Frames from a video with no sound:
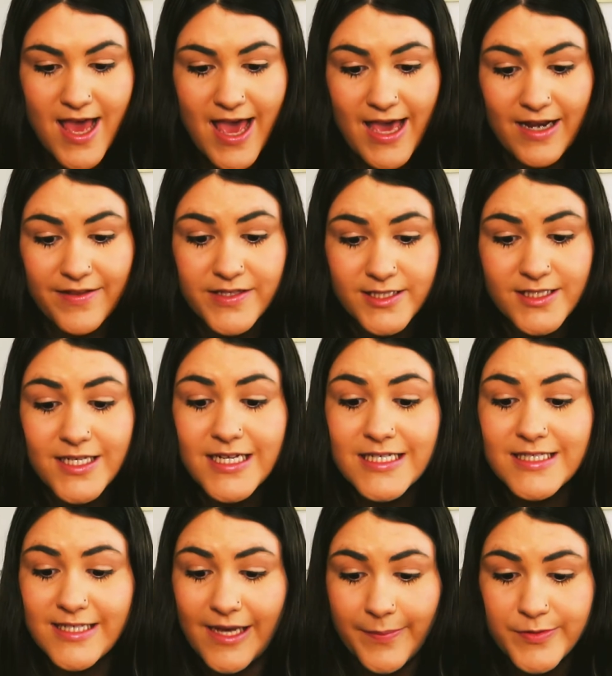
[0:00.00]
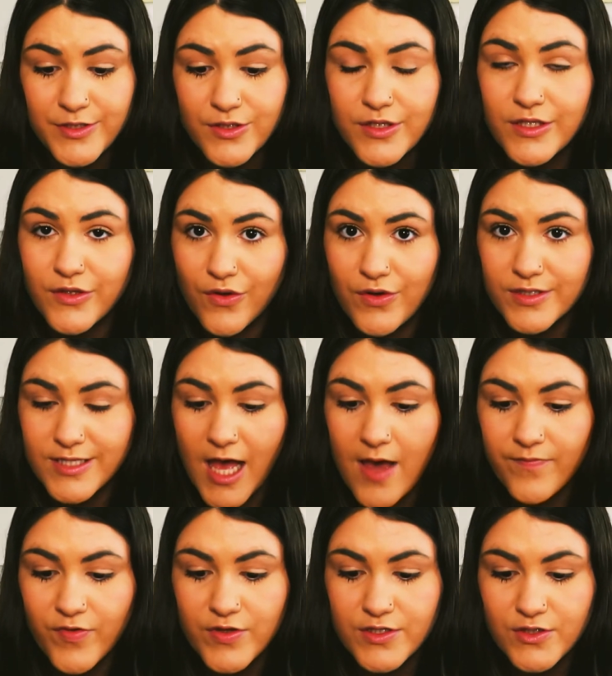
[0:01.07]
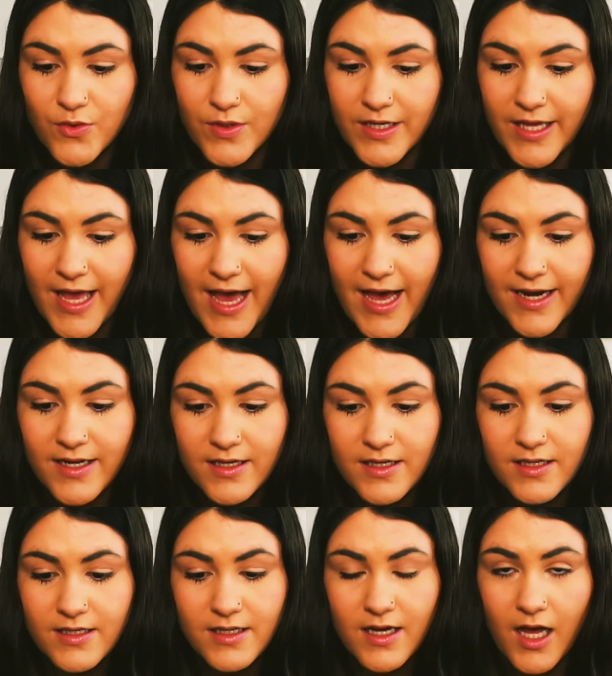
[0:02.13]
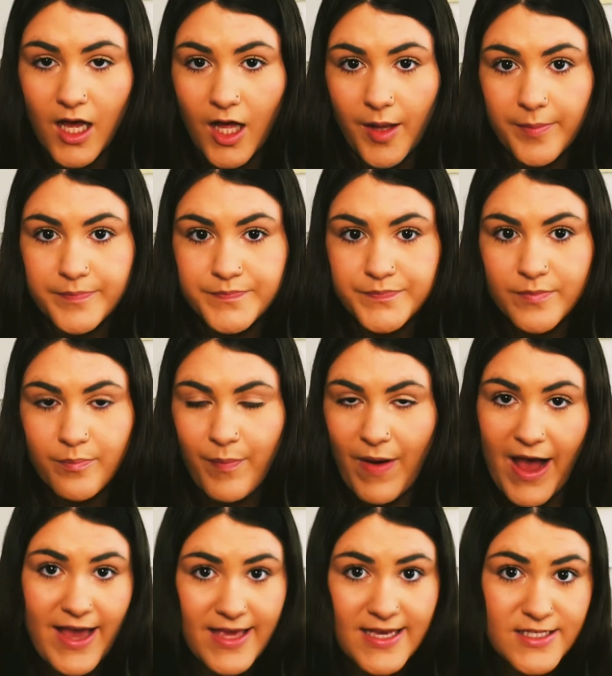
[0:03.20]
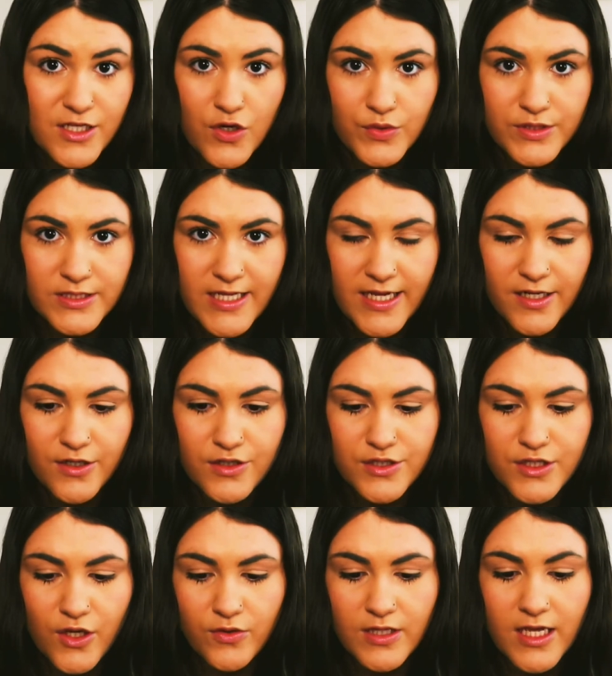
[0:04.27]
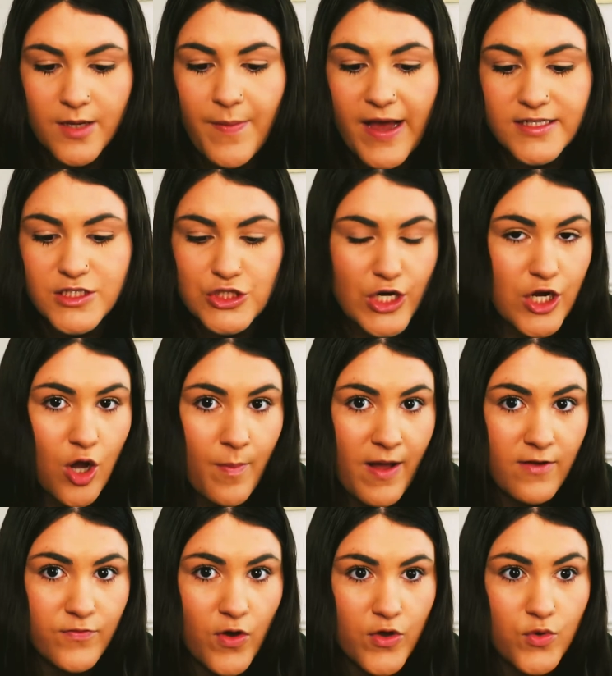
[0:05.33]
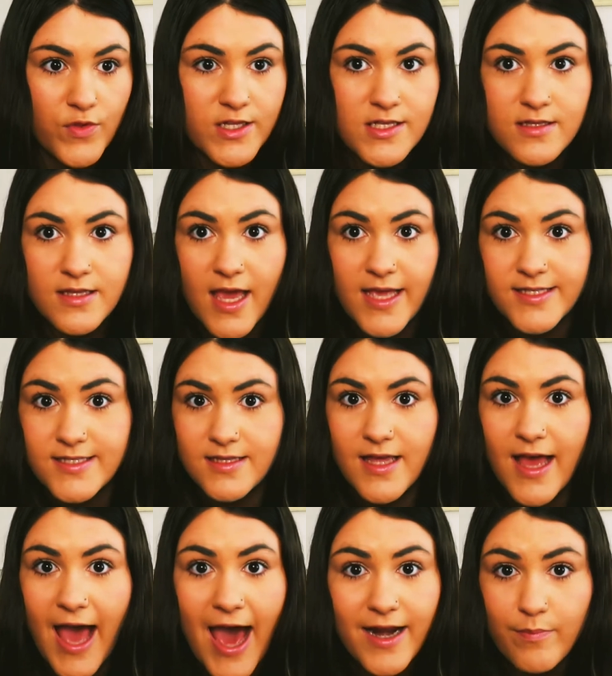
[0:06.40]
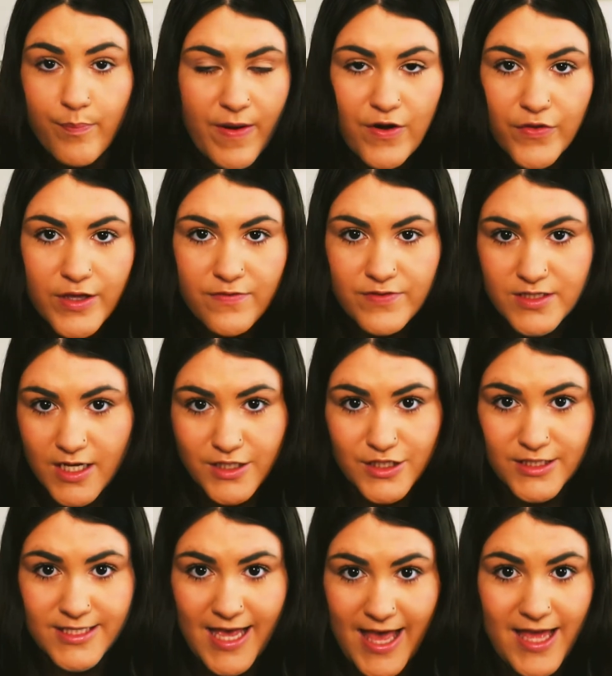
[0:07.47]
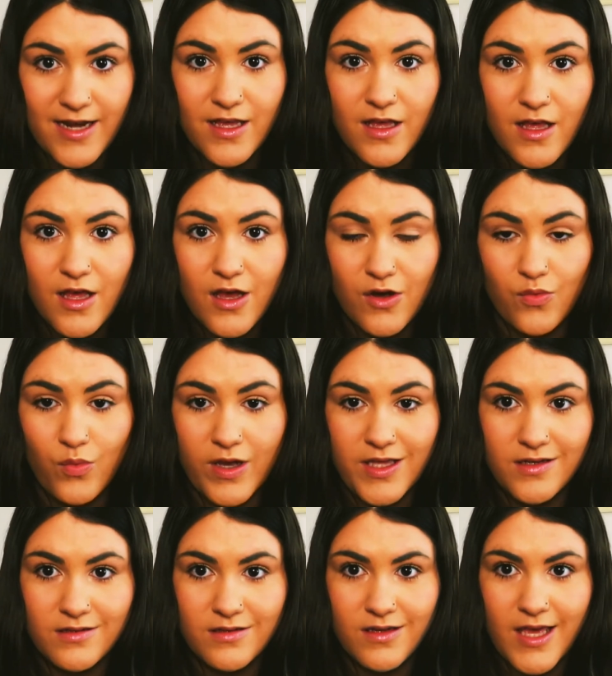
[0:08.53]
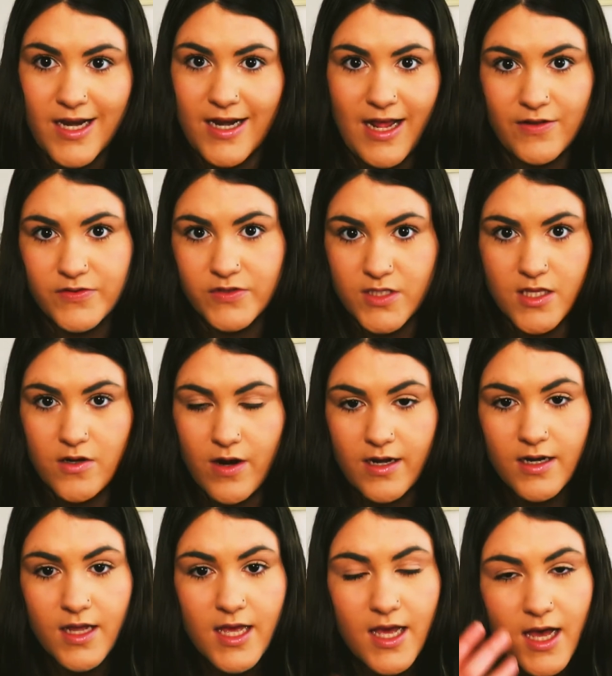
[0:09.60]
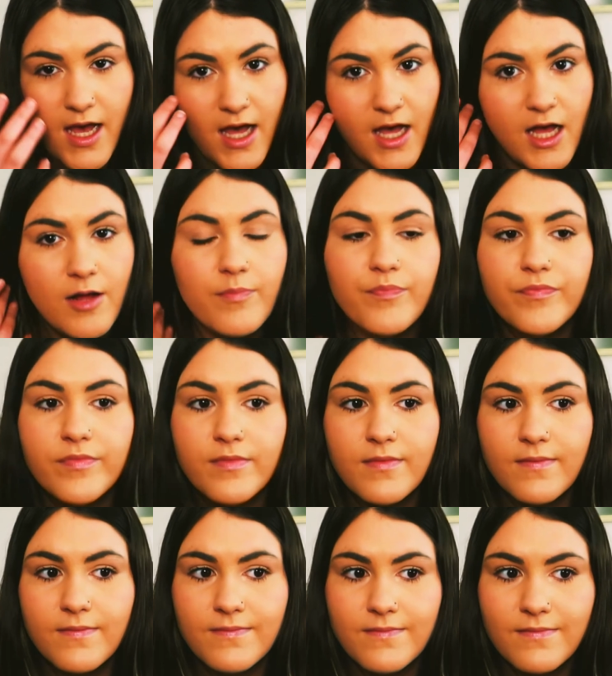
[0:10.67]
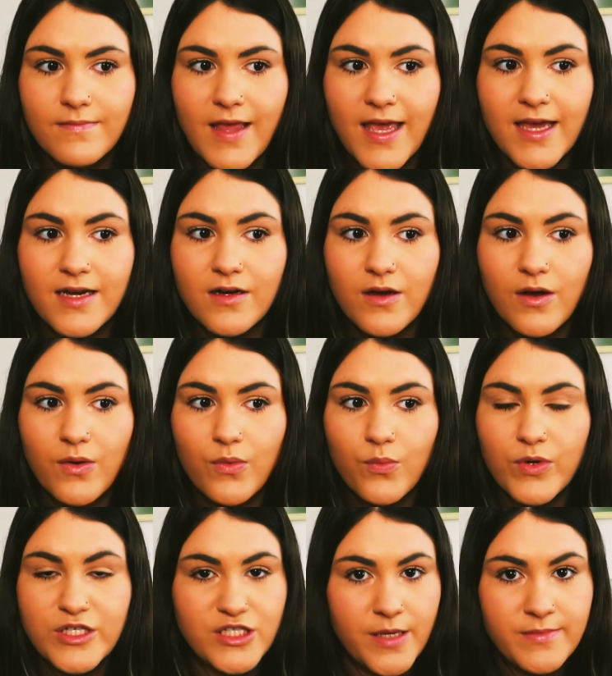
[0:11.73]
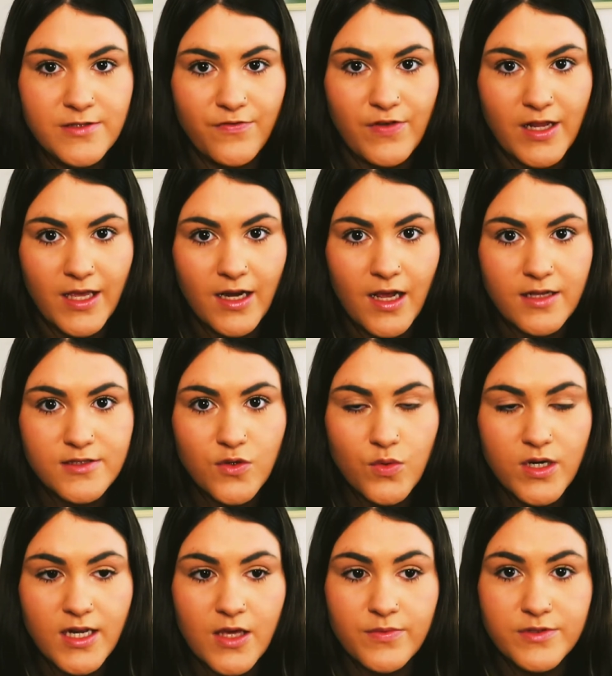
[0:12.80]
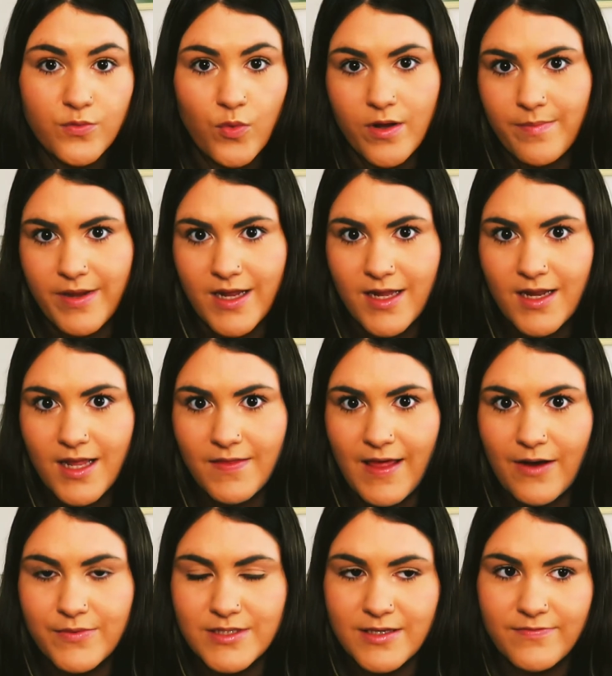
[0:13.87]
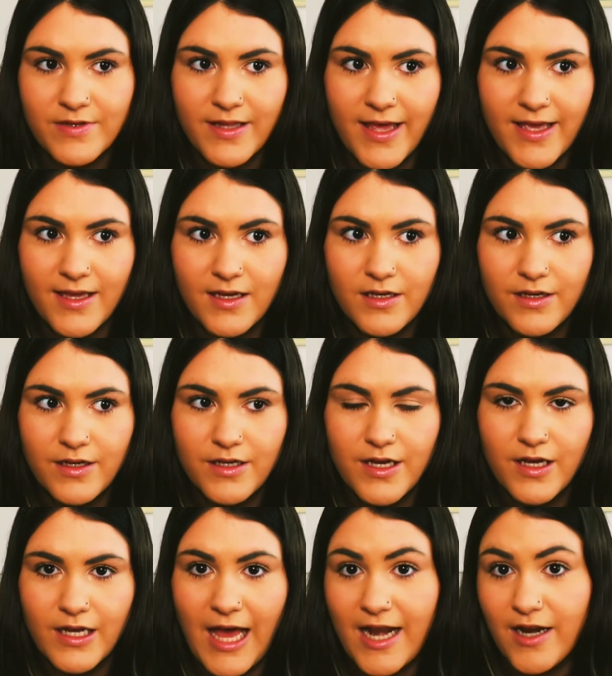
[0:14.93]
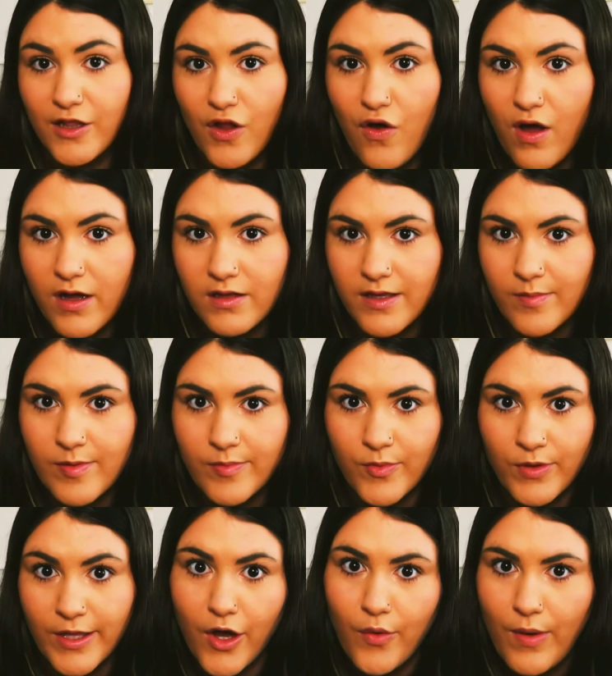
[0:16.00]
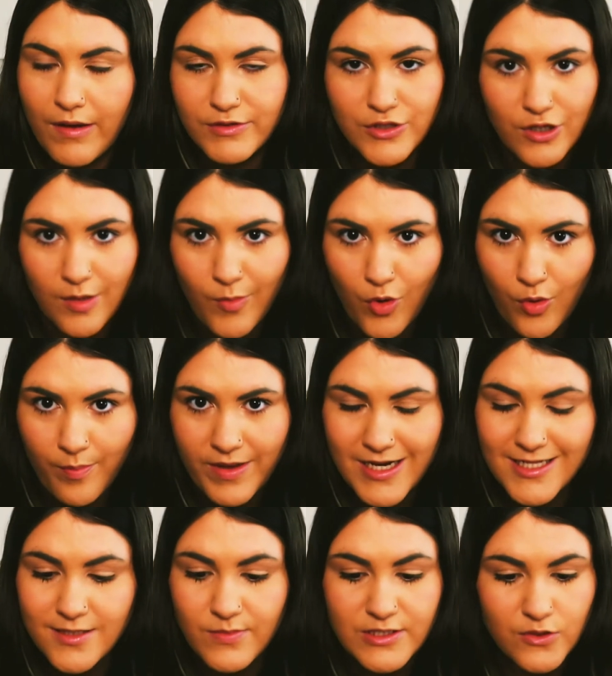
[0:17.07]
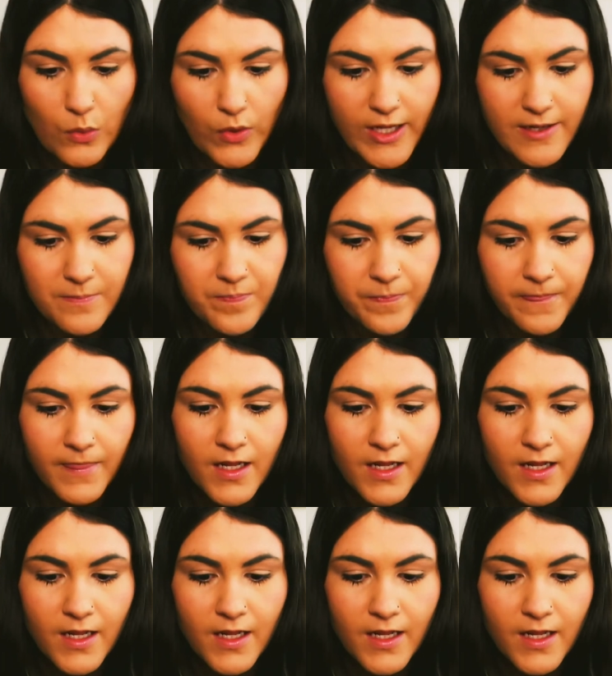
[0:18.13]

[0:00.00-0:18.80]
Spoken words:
And this is an exceptionally long time for the sorting hat by his own standards. So think back to Draco Malfoy, who they said the hat had barely even touched his head when it announced Slytherin. And when Seamus Finnegan got sorted, it was 1 minute, and that was even like kind of long. Like people were like, oh wow, it took him a whole minute to be sorted.